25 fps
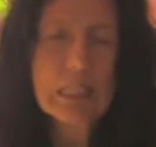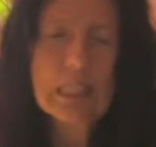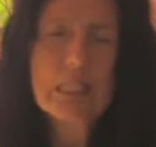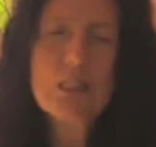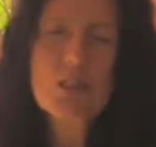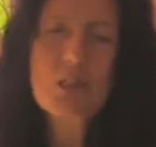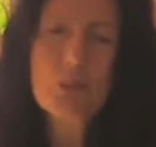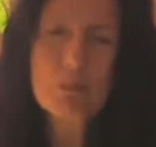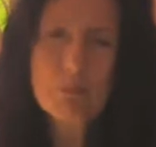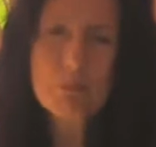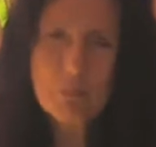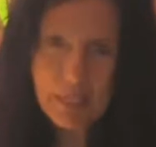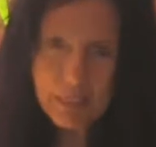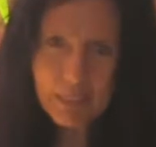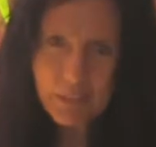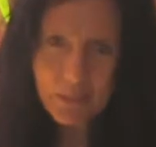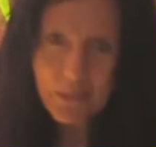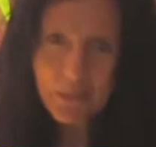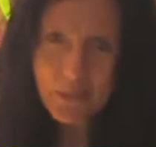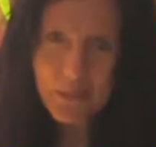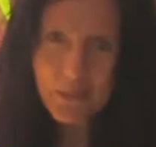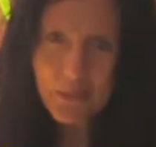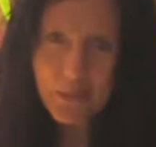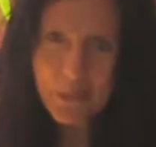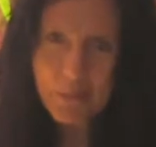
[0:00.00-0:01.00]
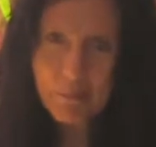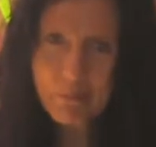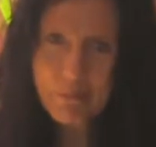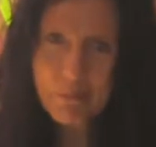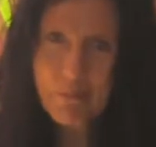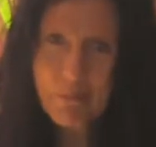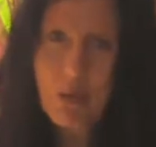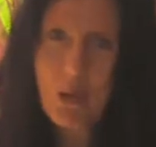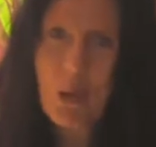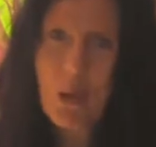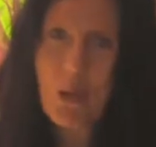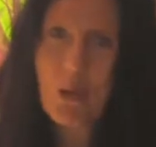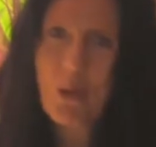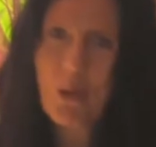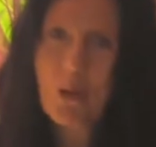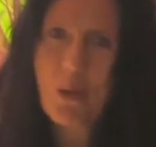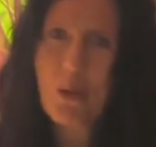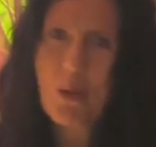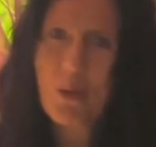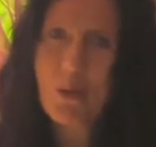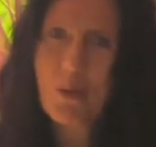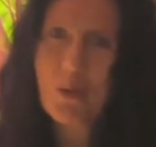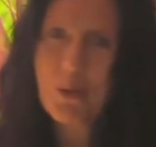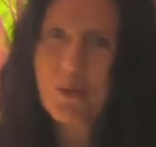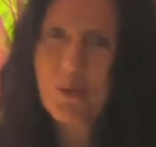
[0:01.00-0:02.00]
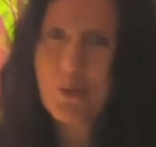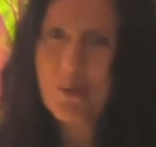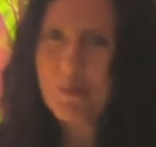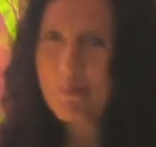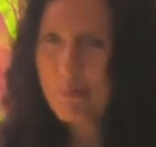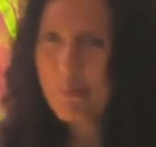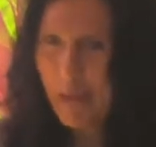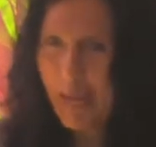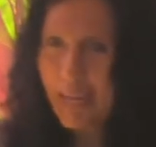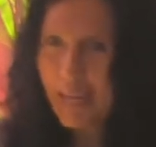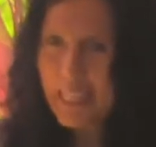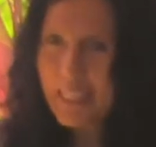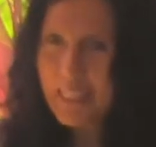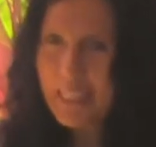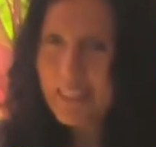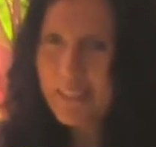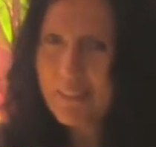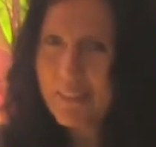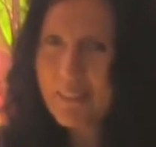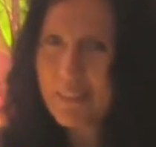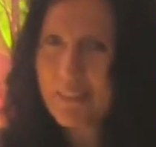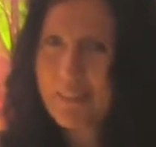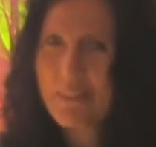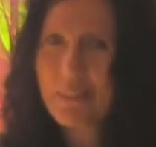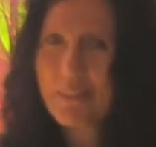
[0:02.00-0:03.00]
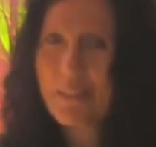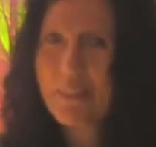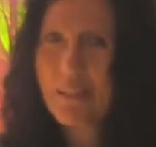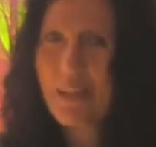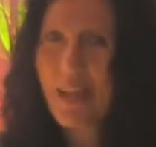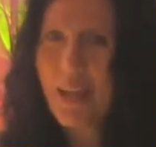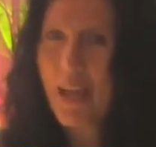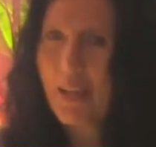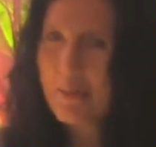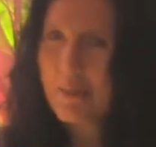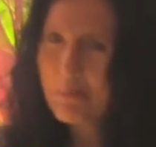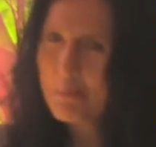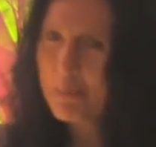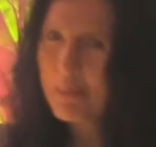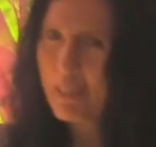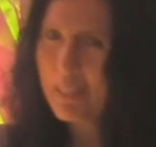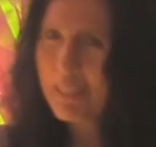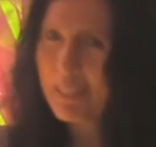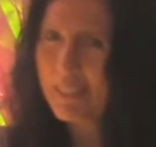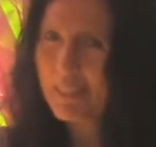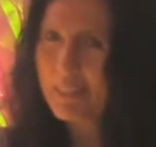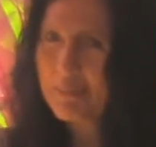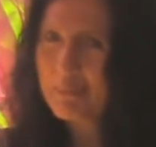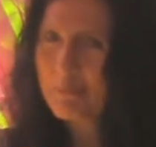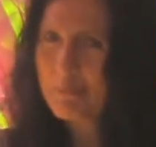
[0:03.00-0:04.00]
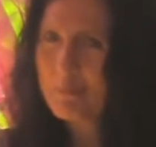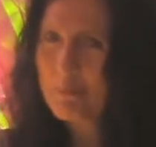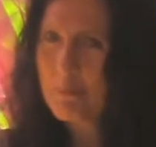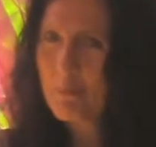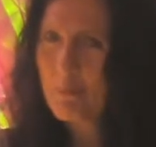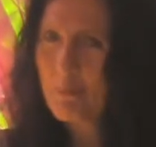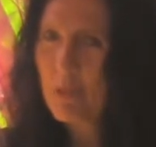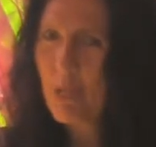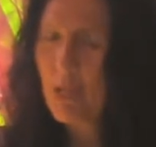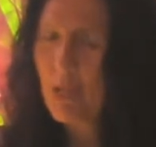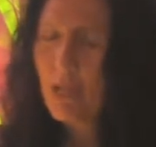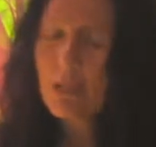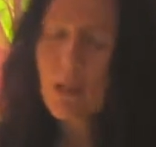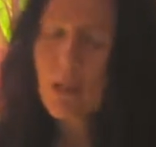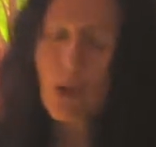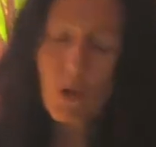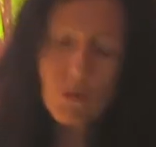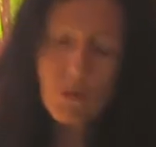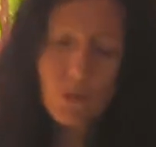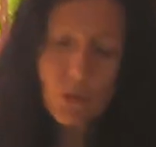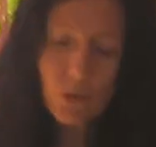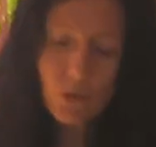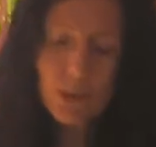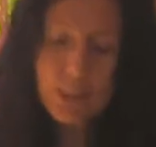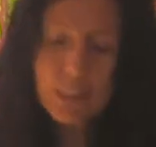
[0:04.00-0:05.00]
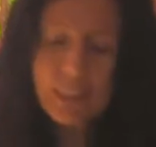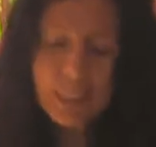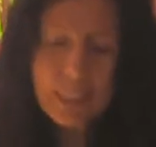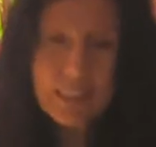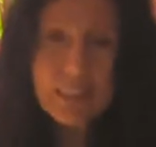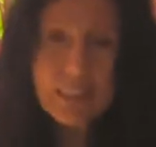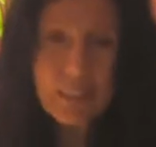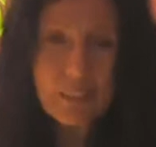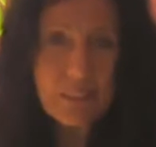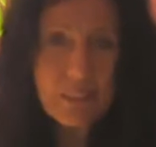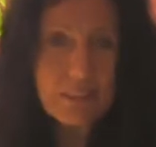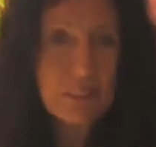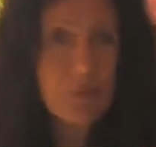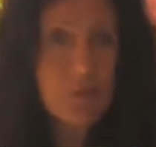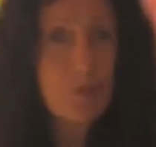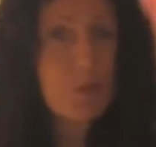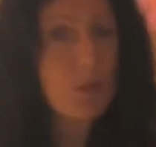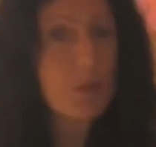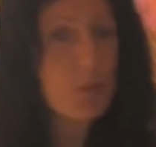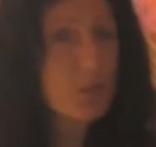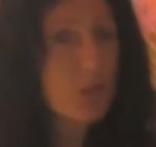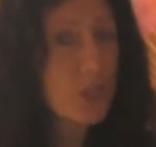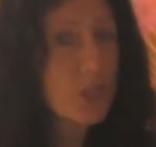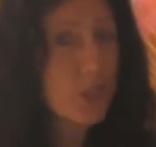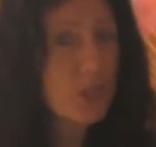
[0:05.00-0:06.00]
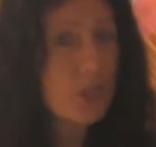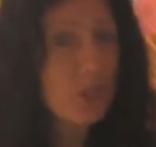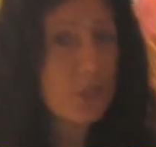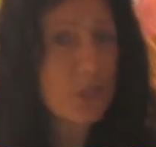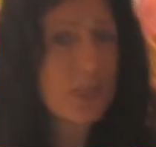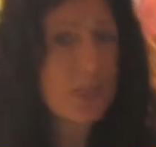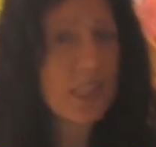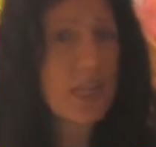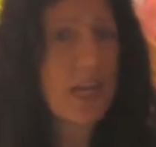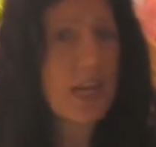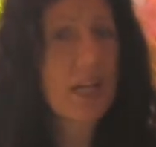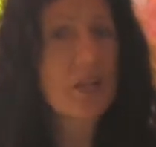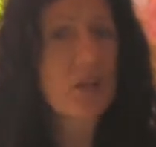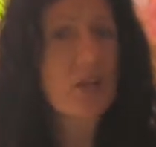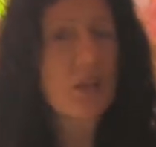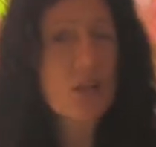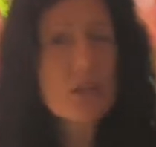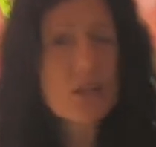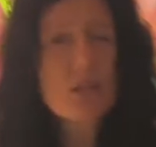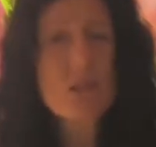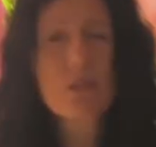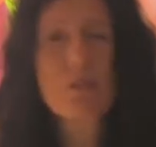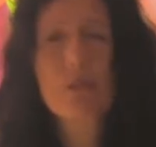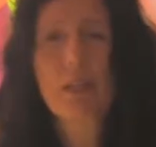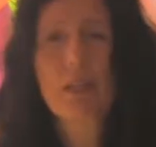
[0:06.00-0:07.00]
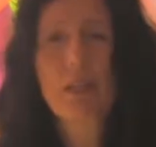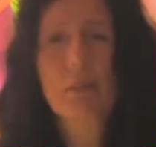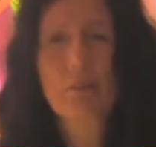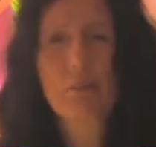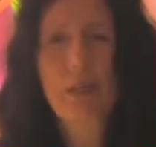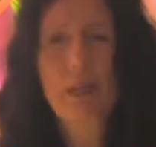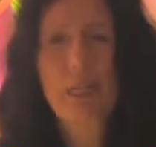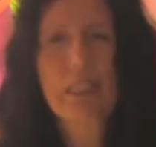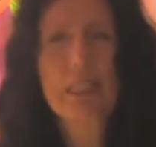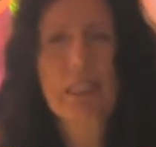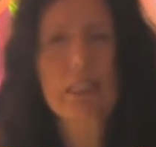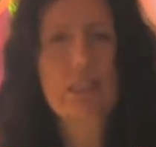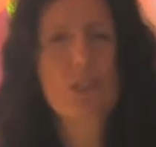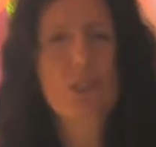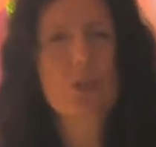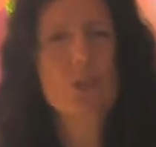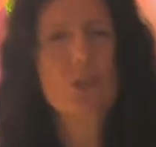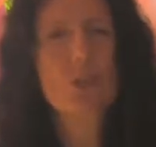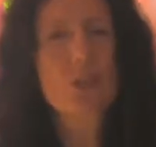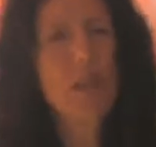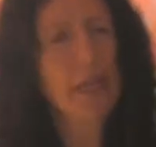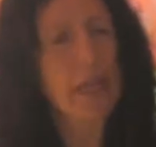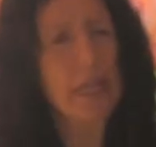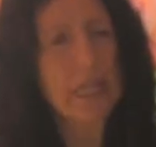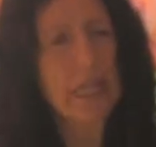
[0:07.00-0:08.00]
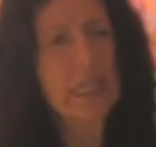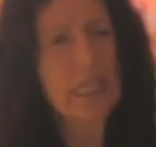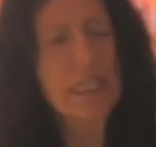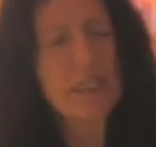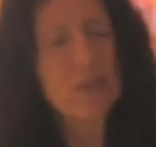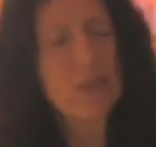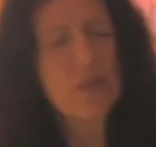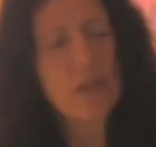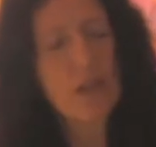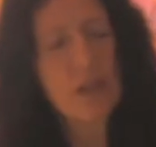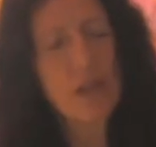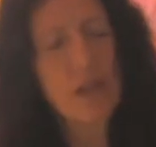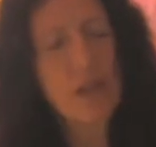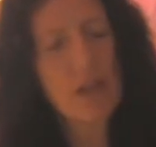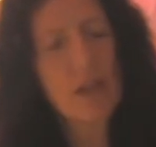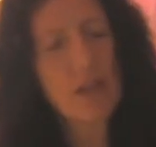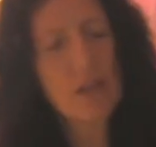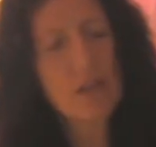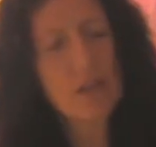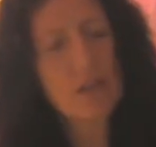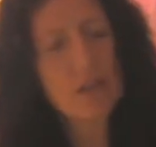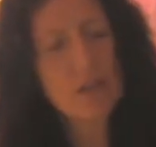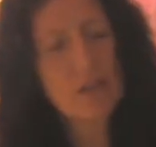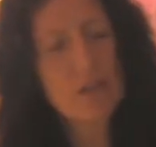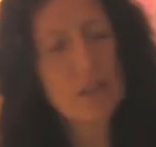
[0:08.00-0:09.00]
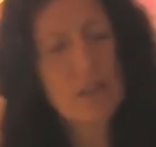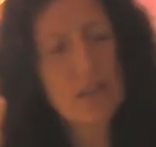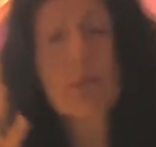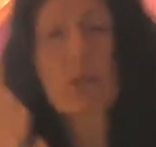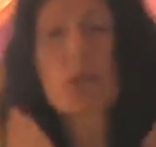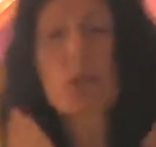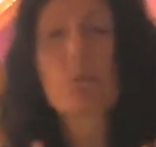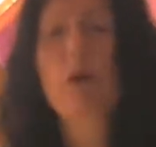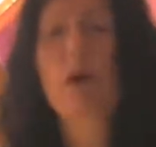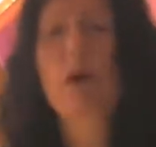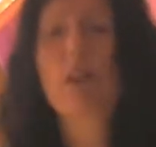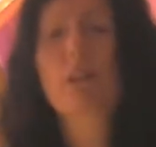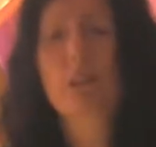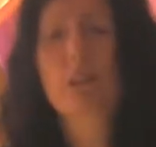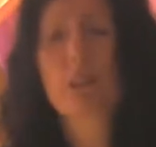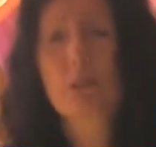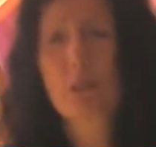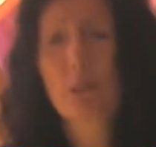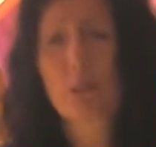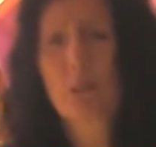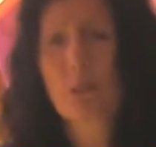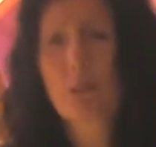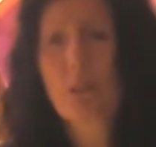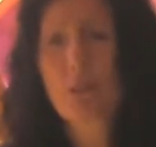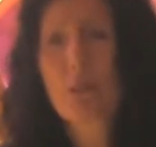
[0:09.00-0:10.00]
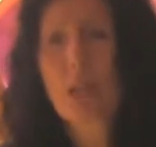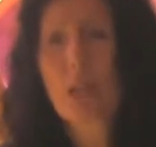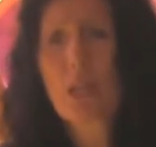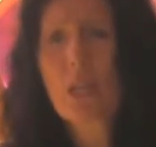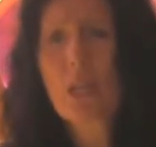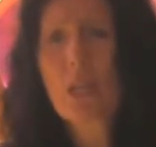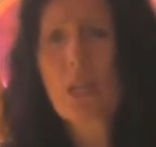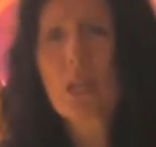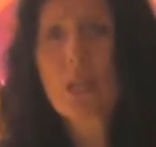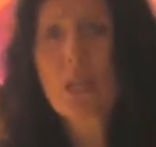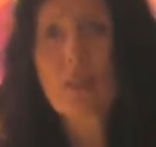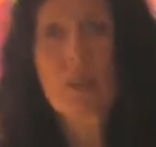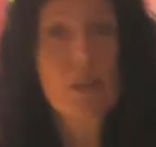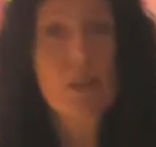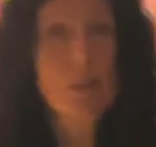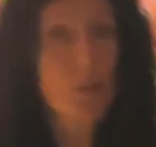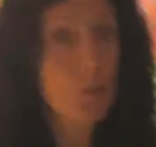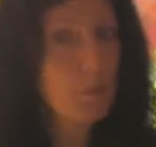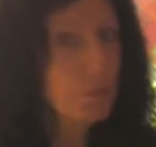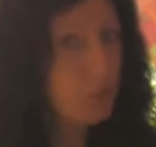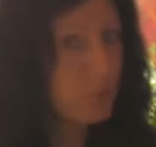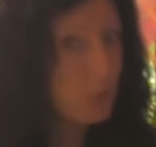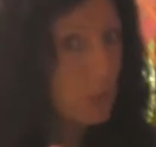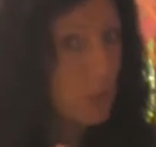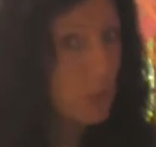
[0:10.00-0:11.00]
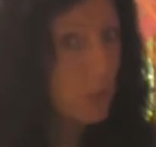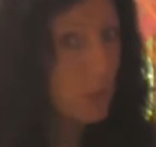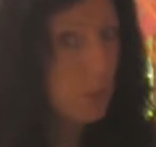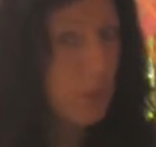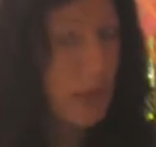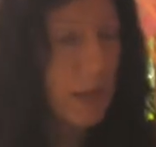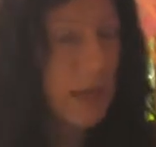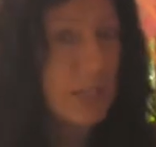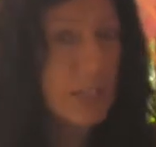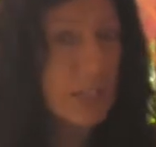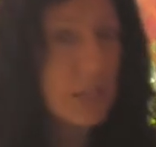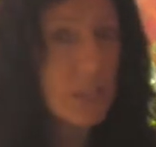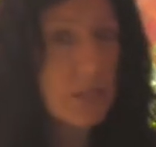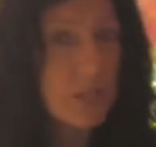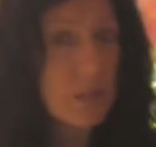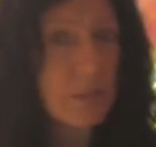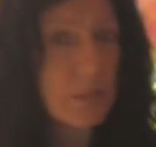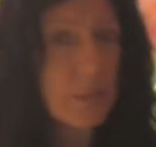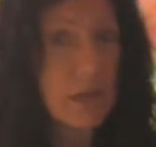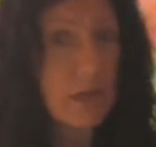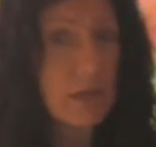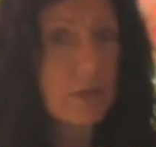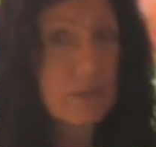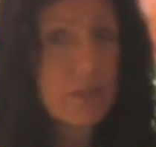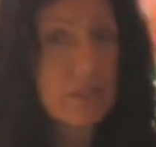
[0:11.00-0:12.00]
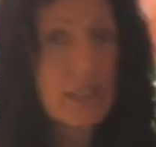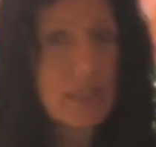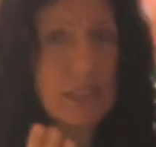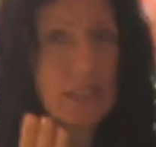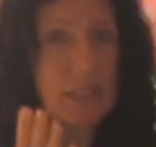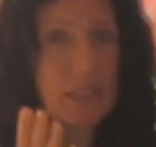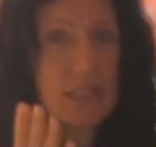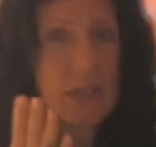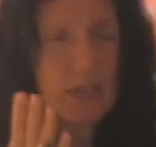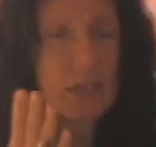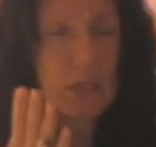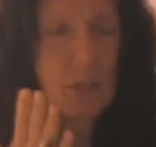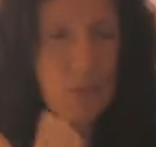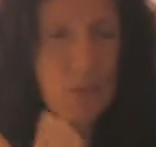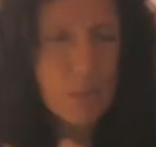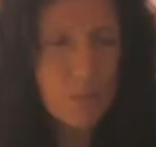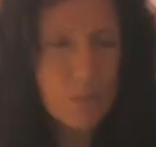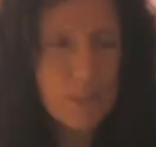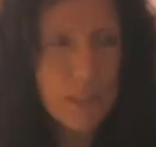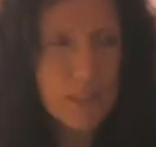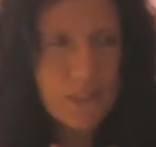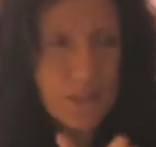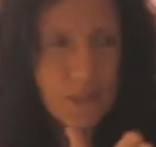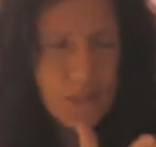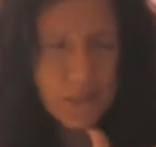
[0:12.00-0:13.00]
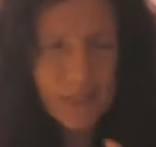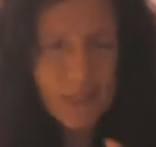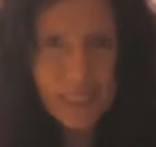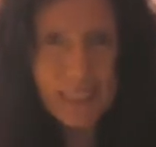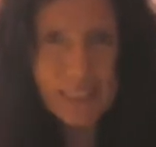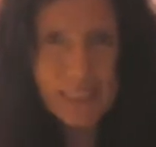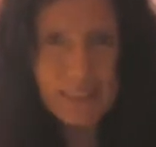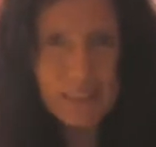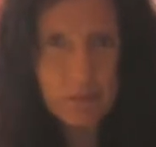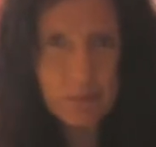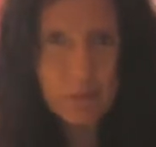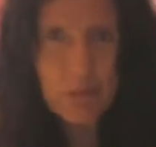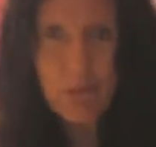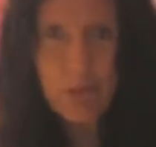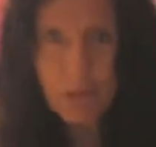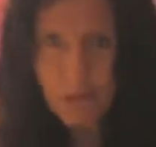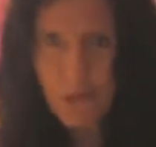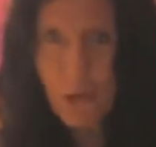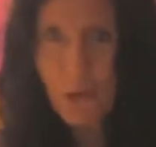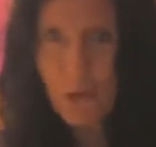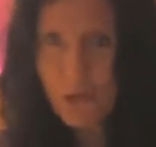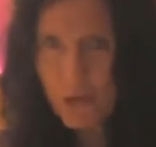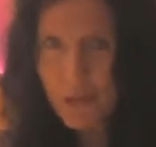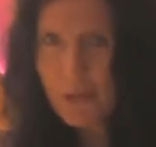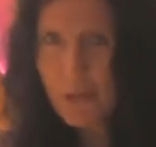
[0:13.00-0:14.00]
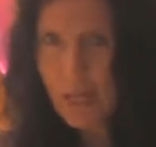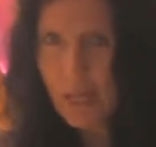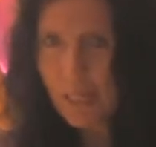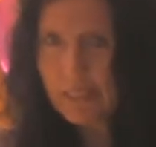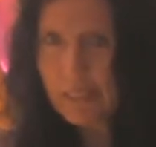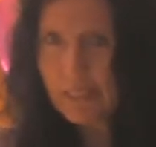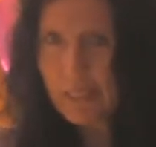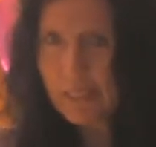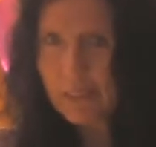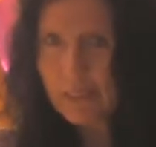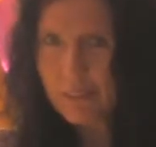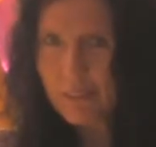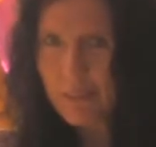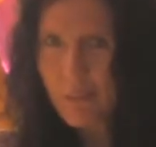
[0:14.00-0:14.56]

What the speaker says: So make your dream passionate and big. Now, of course, in the Living from Vision course, I also recommend that you take to have some smaller goals that you're passionate about, that when you get them, you know you got there.